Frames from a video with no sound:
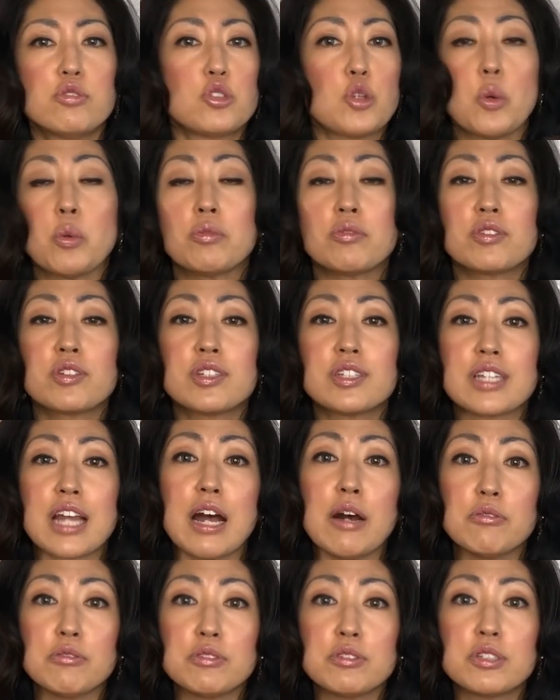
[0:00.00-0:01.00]
don't
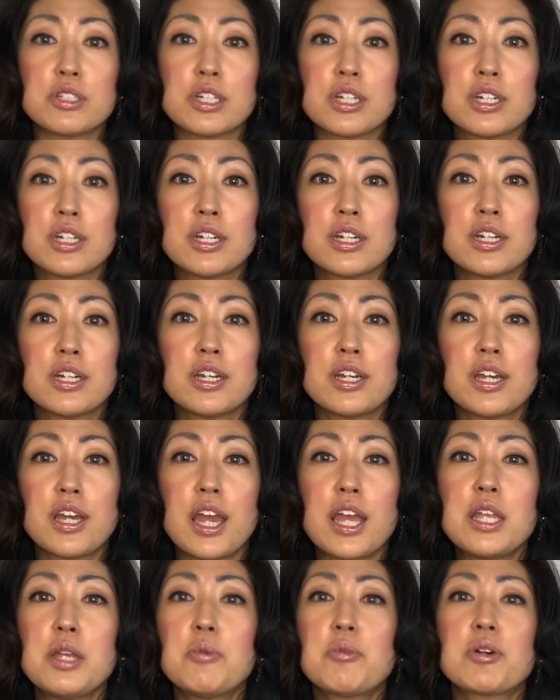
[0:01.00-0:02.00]
sound
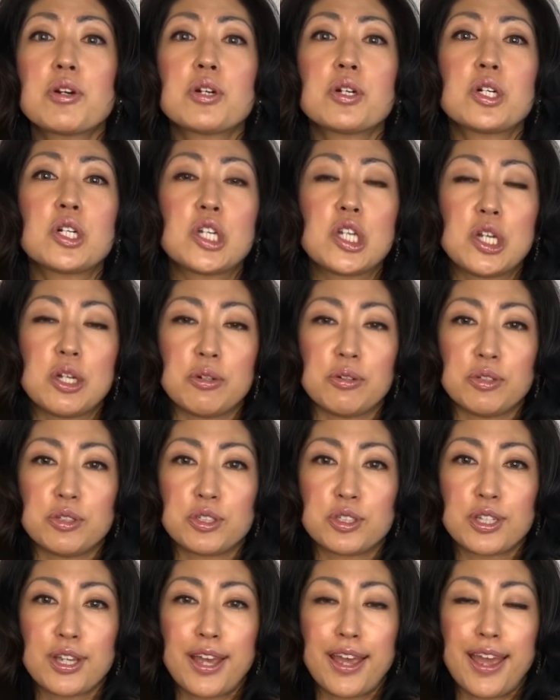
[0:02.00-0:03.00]
anywhere
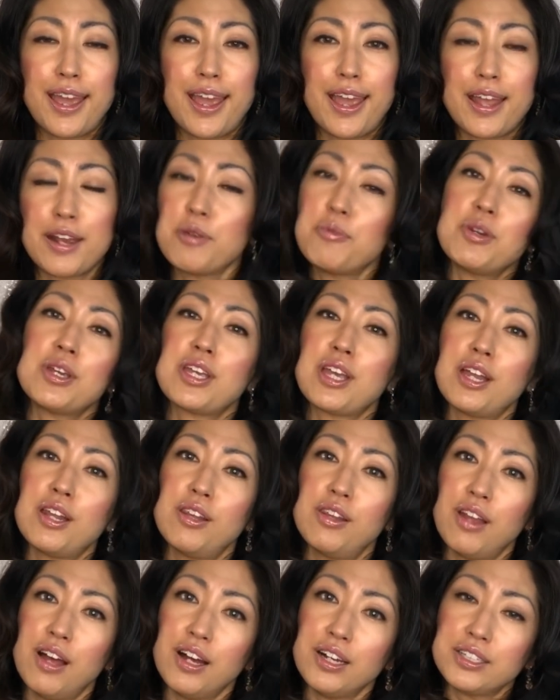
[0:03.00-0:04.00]
close, and we
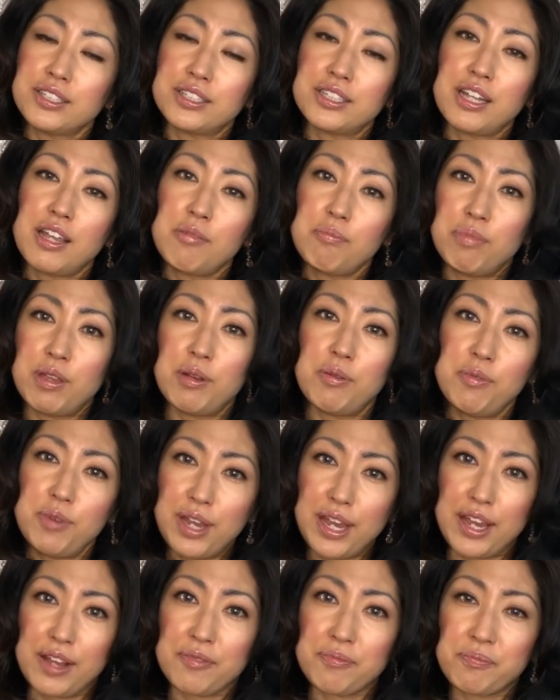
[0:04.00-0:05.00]
get lost in
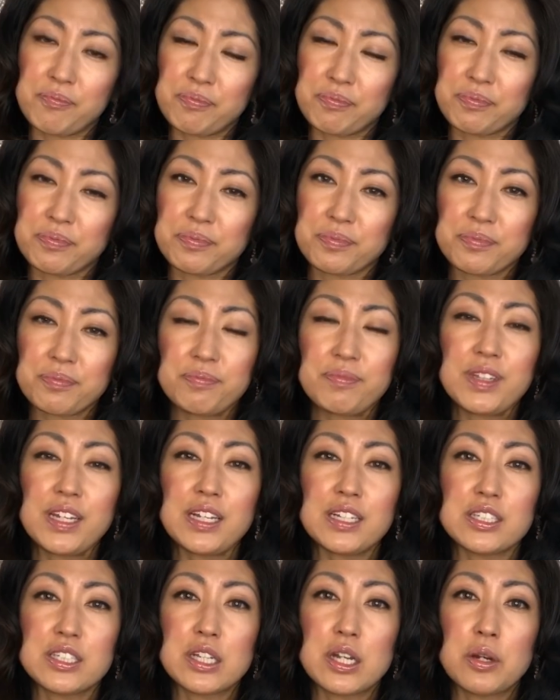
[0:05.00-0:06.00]
between.
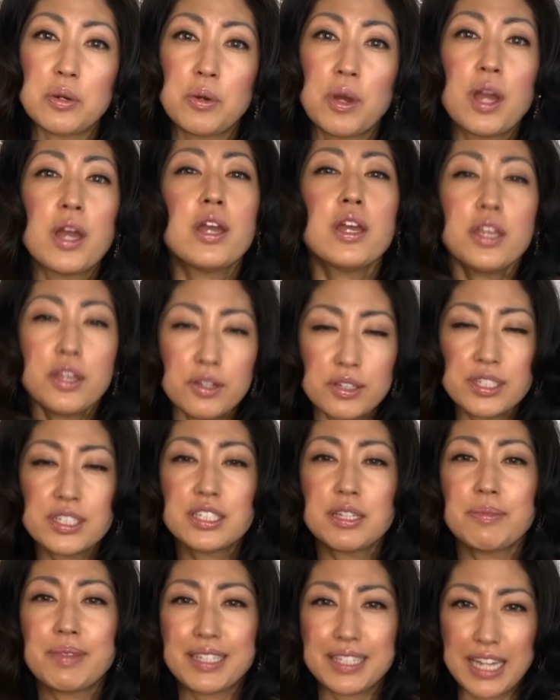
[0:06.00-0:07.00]
So using
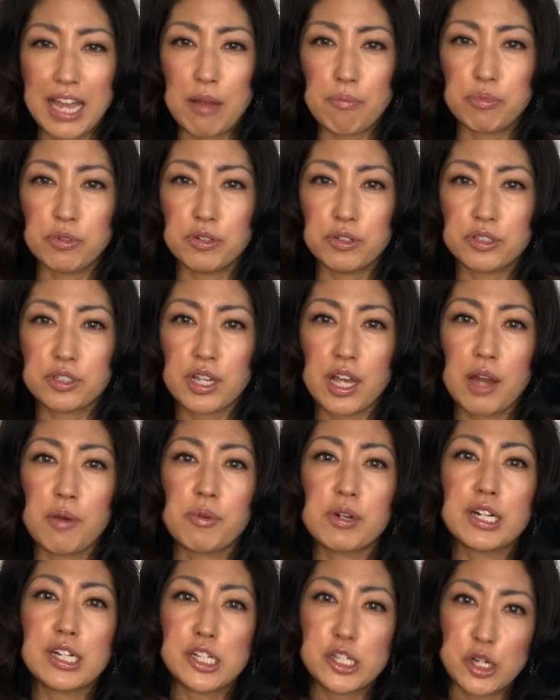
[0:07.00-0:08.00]
some examples, I
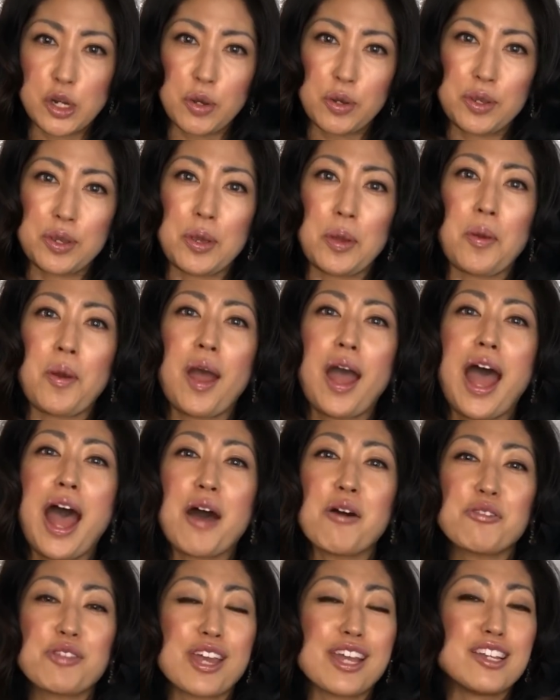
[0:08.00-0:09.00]
want to show you
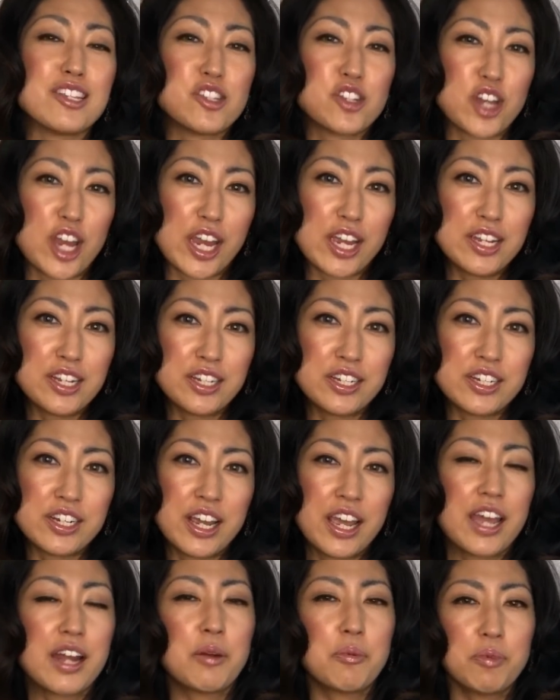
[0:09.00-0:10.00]
how they change,
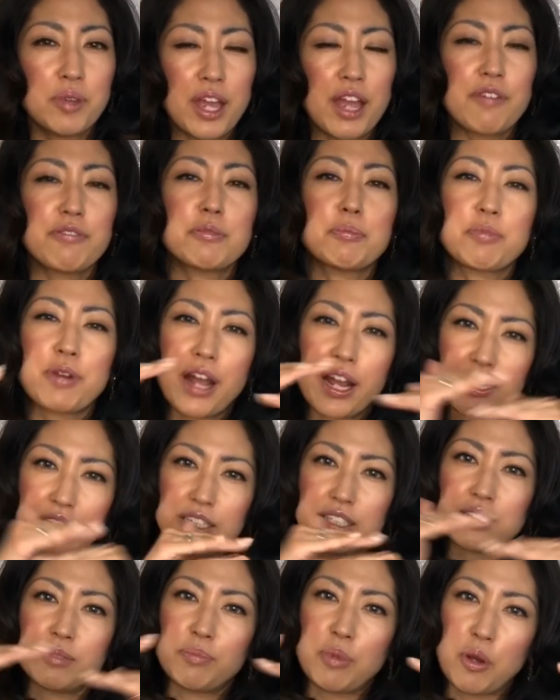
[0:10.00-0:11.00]
and we have to
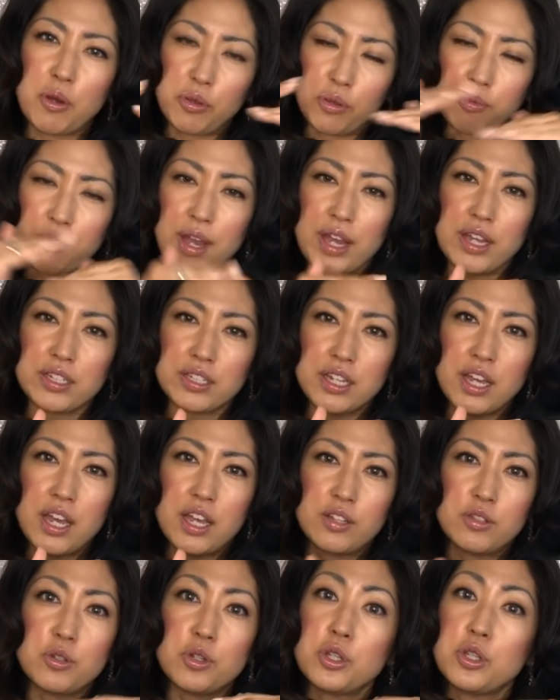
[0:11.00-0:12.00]
practice both ways.
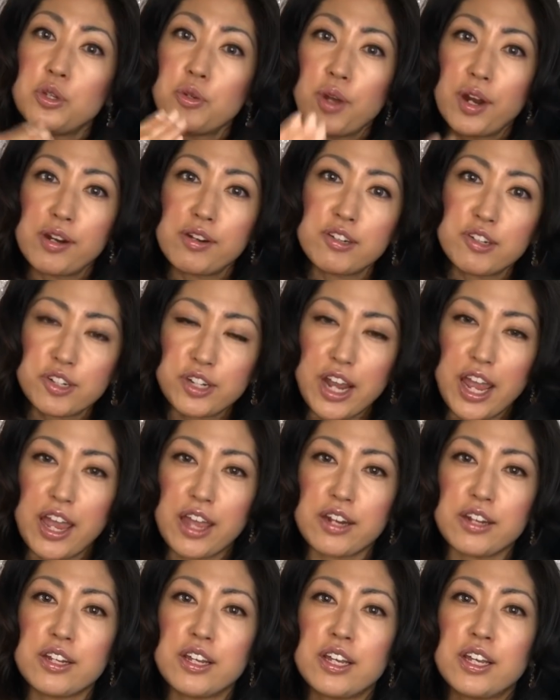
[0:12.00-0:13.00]
Do you
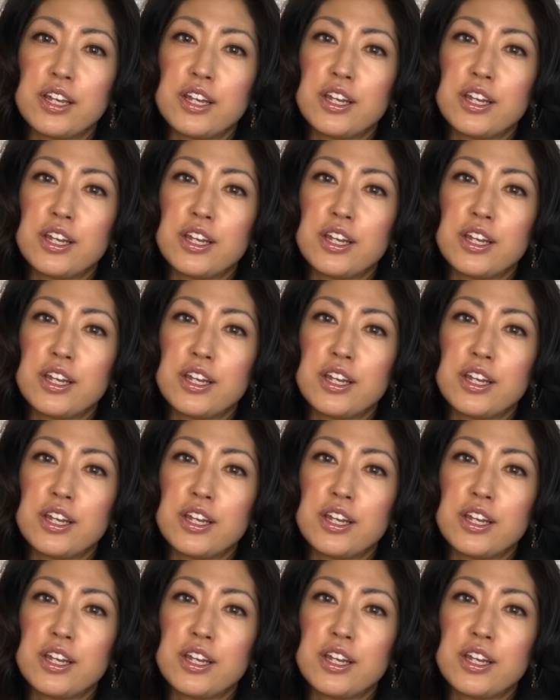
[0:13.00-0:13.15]
understand